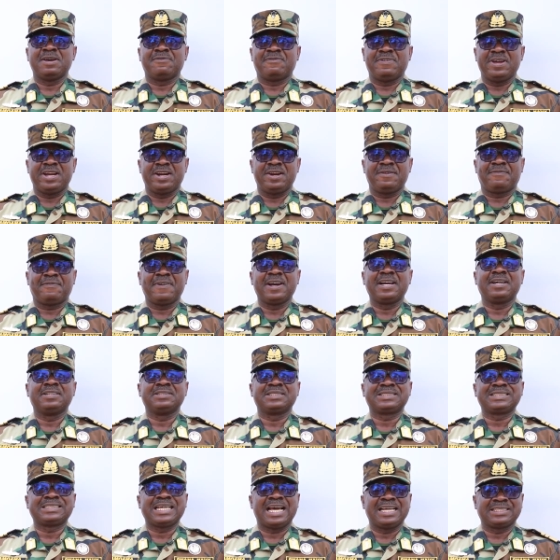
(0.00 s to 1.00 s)
a very
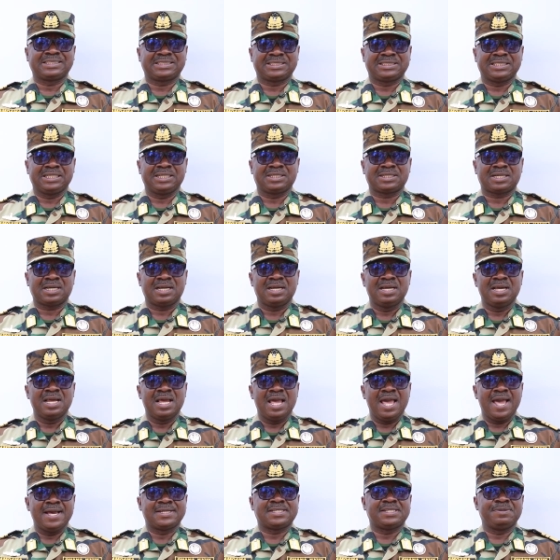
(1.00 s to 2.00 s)
fantastic
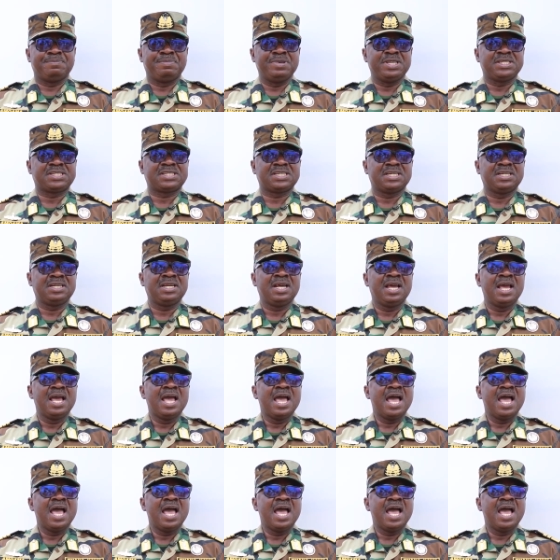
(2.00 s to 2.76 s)
exhibition,